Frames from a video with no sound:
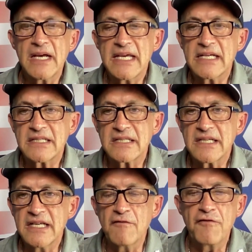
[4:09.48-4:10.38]

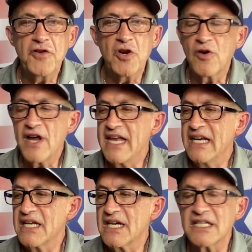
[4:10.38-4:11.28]
It's
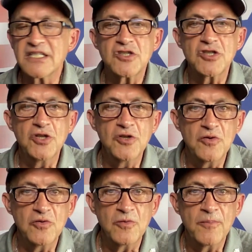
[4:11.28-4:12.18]
infuriating to us
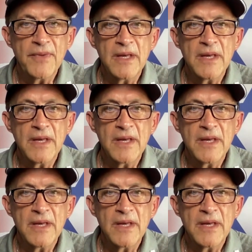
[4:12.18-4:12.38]
too.